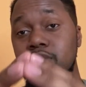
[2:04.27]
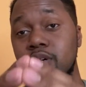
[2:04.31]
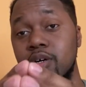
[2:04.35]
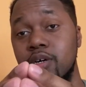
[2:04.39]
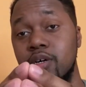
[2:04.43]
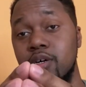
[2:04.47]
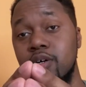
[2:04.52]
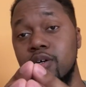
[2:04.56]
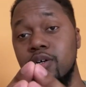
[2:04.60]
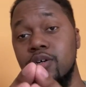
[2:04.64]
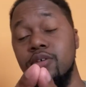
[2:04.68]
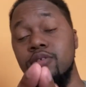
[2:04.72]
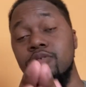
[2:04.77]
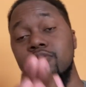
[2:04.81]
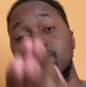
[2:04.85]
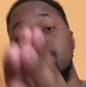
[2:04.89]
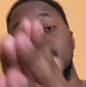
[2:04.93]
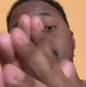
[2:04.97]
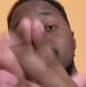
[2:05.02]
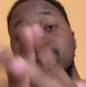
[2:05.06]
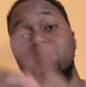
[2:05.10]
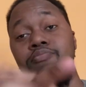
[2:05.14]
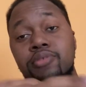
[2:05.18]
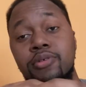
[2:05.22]
um,
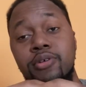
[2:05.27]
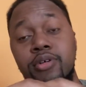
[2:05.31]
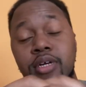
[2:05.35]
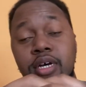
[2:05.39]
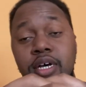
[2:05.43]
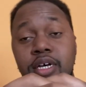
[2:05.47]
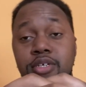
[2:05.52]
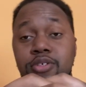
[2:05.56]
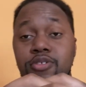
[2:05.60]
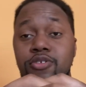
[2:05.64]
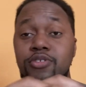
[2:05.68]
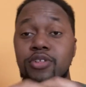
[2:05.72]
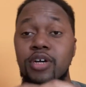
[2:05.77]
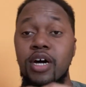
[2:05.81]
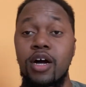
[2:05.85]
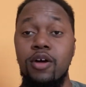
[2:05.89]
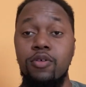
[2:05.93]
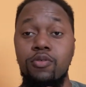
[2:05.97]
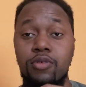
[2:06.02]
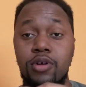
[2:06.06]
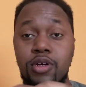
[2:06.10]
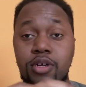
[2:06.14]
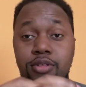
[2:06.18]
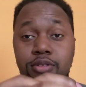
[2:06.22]
put as the
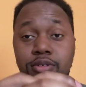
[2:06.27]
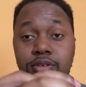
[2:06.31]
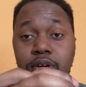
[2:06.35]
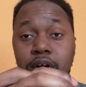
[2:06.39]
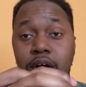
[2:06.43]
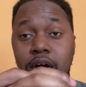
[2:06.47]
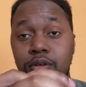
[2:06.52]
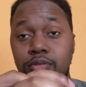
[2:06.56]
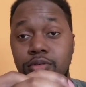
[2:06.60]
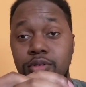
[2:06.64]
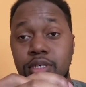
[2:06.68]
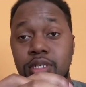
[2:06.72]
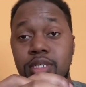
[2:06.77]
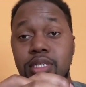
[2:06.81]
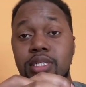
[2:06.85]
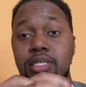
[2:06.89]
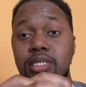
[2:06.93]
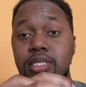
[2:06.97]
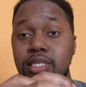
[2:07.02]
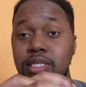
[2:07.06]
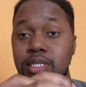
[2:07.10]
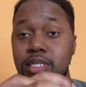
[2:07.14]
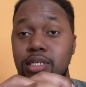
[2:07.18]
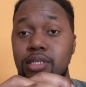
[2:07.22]
director, I
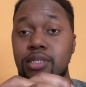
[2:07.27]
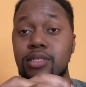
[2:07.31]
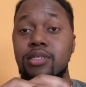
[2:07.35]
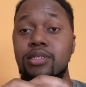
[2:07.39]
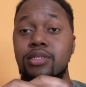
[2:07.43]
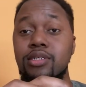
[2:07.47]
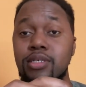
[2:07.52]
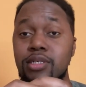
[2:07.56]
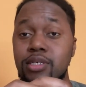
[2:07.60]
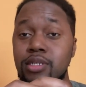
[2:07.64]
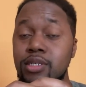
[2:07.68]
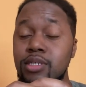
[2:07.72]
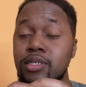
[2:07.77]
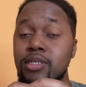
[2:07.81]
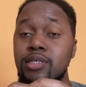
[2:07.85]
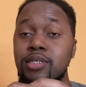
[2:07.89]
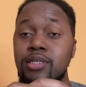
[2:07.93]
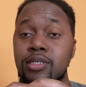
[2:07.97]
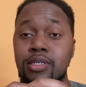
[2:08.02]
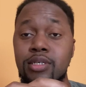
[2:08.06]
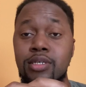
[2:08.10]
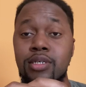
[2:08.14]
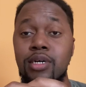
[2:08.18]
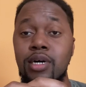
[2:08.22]
was
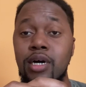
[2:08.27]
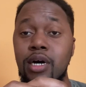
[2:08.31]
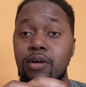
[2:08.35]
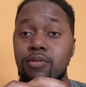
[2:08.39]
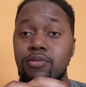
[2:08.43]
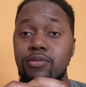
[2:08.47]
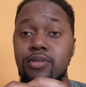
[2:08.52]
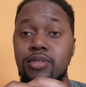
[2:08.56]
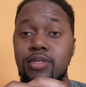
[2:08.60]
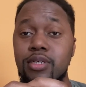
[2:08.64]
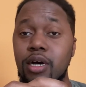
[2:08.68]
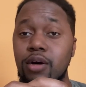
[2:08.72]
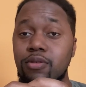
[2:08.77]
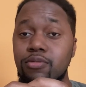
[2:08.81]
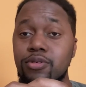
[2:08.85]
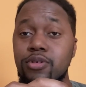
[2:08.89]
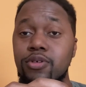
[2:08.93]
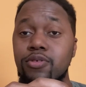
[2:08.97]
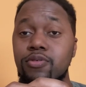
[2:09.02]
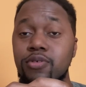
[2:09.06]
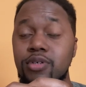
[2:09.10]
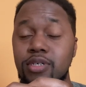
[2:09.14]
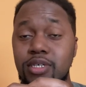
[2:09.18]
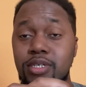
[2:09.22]
I was I was
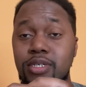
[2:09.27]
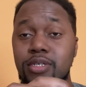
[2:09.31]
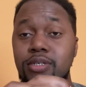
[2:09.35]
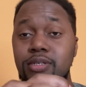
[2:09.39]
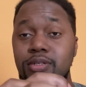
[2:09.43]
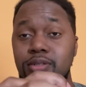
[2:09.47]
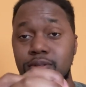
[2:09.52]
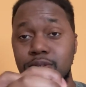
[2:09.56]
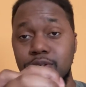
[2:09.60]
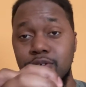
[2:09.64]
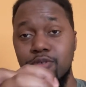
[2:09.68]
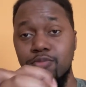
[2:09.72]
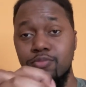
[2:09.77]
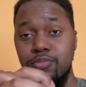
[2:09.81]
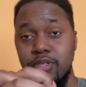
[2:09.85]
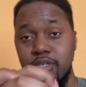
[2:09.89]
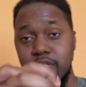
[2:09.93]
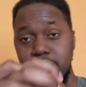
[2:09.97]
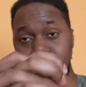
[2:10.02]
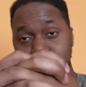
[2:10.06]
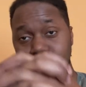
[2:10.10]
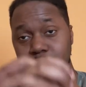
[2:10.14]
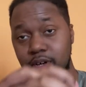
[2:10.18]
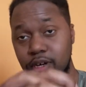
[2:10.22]
cringing a little bit.
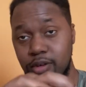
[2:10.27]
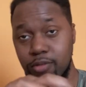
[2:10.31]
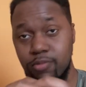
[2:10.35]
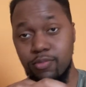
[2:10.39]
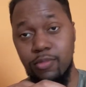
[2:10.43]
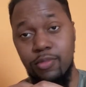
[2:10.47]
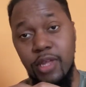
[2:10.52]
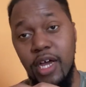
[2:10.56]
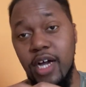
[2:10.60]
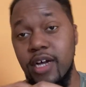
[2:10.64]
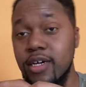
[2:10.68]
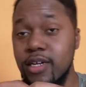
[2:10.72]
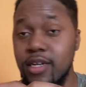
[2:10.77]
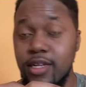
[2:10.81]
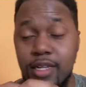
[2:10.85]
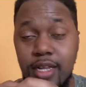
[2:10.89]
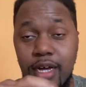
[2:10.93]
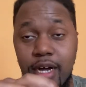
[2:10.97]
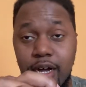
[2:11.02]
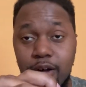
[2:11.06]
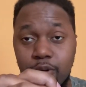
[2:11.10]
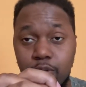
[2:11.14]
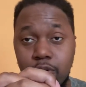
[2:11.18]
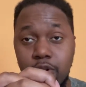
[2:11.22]
I'm not gonna lie,
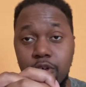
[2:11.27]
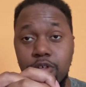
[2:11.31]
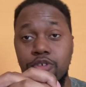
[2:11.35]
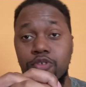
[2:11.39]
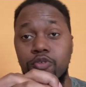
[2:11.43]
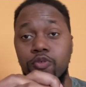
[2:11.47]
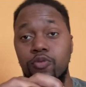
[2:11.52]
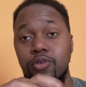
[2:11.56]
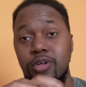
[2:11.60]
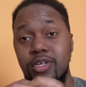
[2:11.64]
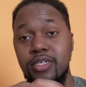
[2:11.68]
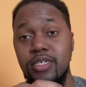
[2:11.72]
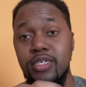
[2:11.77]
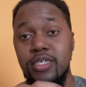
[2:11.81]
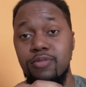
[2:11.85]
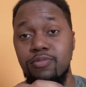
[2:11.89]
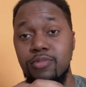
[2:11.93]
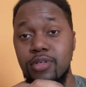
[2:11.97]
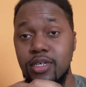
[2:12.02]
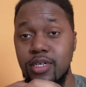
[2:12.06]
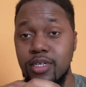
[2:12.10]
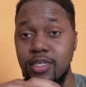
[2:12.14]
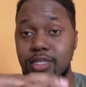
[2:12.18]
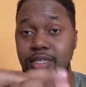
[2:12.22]
I was cringing
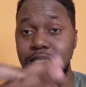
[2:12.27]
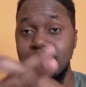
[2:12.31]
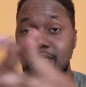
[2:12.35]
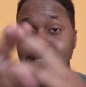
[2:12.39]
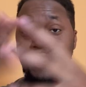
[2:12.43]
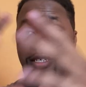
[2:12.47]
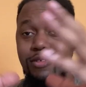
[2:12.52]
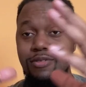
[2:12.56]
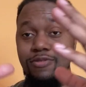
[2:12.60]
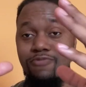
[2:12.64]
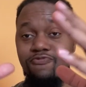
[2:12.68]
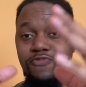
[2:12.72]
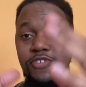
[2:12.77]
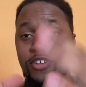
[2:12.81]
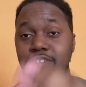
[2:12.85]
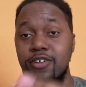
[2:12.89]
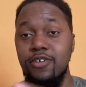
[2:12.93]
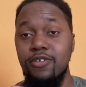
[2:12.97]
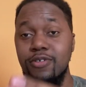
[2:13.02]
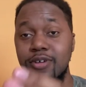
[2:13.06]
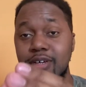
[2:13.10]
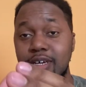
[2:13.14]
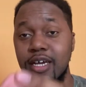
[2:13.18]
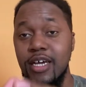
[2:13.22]
because these
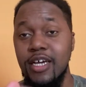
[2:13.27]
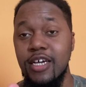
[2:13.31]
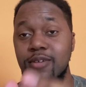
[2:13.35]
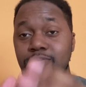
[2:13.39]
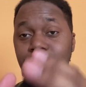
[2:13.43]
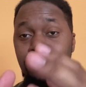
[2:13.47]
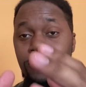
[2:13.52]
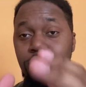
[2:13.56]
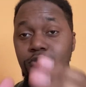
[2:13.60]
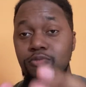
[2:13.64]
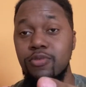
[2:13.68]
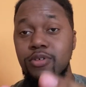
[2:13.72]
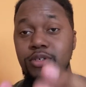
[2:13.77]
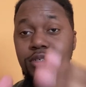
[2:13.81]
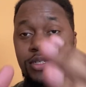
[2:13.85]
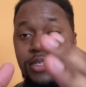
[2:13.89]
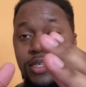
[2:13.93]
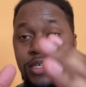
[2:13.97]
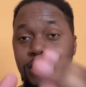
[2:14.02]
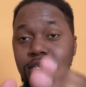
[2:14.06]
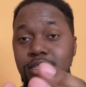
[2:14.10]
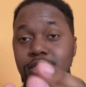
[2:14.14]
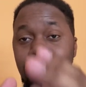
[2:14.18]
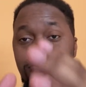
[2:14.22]
video game movies
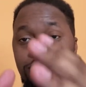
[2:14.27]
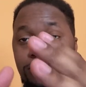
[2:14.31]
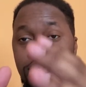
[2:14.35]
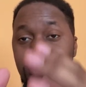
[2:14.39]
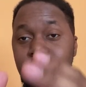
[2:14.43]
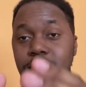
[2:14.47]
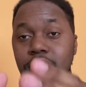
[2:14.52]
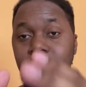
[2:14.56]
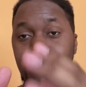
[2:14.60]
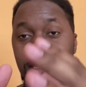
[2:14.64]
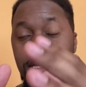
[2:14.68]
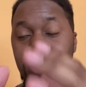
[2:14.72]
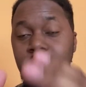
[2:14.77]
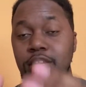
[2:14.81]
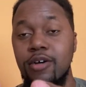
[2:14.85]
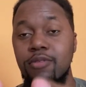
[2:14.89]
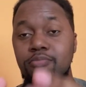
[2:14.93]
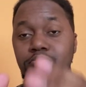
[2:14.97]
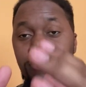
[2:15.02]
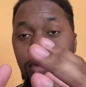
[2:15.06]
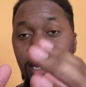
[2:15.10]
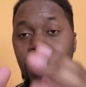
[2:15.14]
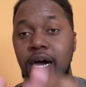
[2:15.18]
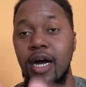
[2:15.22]
need to be handled
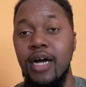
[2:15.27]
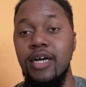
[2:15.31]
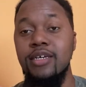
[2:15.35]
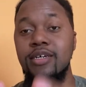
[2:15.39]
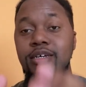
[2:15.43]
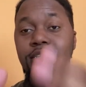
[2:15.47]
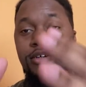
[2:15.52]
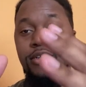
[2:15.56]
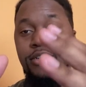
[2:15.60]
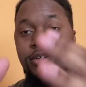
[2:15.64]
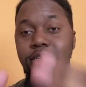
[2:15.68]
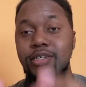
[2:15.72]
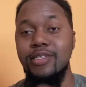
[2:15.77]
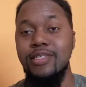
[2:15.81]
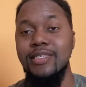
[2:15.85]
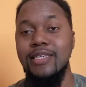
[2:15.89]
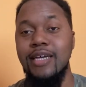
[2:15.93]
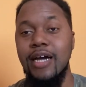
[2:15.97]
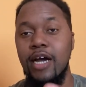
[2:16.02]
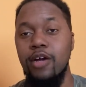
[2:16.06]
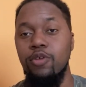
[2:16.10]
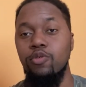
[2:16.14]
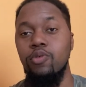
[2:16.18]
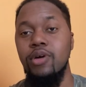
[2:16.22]
by good
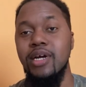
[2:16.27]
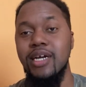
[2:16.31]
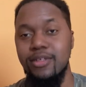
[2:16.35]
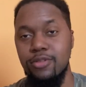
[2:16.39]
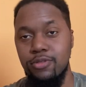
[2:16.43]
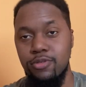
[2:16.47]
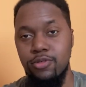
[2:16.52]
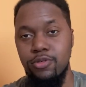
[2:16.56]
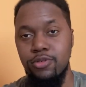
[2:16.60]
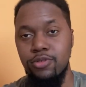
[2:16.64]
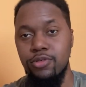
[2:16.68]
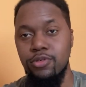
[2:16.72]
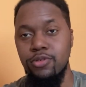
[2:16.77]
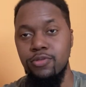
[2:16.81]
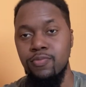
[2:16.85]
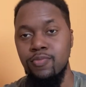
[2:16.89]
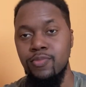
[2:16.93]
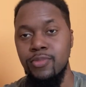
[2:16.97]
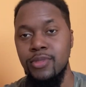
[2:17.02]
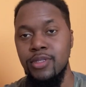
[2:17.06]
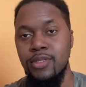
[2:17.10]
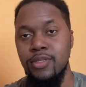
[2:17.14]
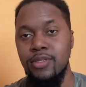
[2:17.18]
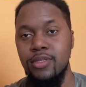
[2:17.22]
directors.
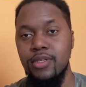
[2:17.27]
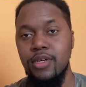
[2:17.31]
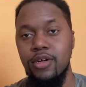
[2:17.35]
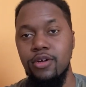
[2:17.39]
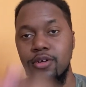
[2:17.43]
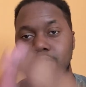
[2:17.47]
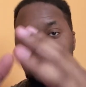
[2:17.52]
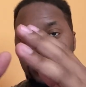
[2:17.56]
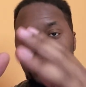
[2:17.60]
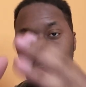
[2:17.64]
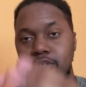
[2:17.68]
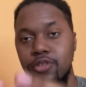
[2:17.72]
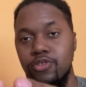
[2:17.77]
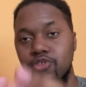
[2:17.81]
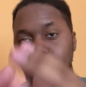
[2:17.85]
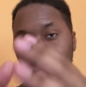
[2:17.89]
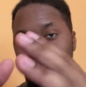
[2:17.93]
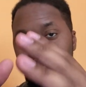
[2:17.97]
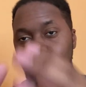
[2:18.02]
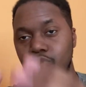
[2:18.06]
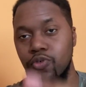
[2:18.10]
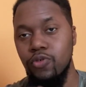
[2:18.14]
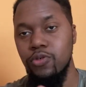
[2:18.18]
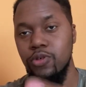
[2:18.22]
They're good
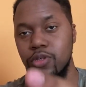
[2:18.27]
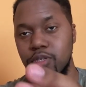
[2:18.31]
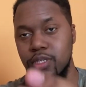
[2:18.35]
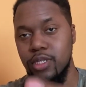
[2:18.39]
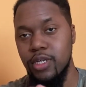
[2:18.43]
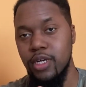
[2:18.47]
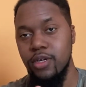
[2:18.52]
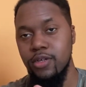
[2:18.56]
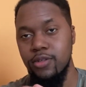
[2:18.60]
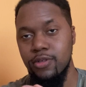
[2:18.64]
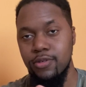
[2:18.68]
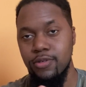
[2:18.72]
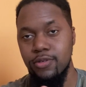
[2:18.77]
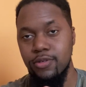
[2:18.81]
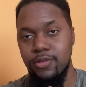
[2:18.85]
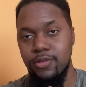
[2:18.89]
storytellers.